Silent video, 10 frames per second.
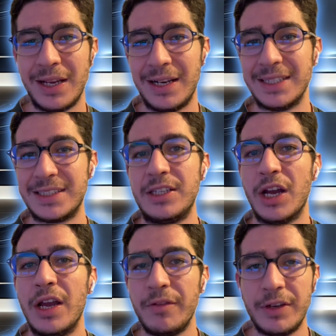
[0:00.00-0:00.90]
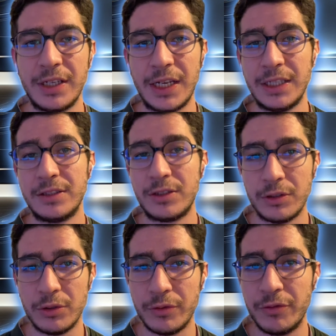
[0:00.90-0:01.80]
Let's dive
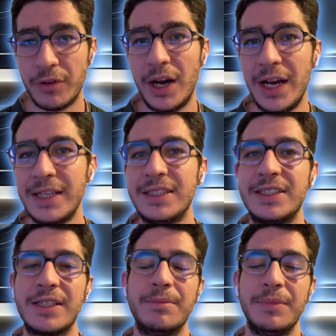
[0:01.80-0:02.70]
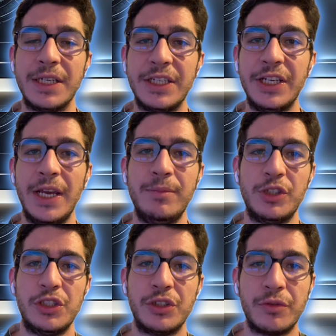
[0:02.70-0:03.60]
into why this can be a game
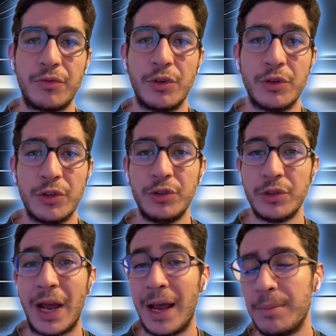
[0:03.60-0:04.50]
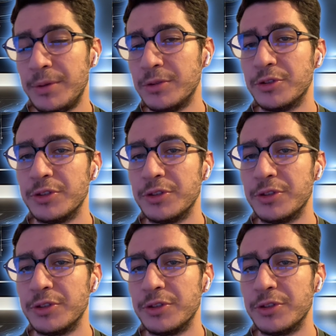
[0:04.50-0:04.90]
changer for your app user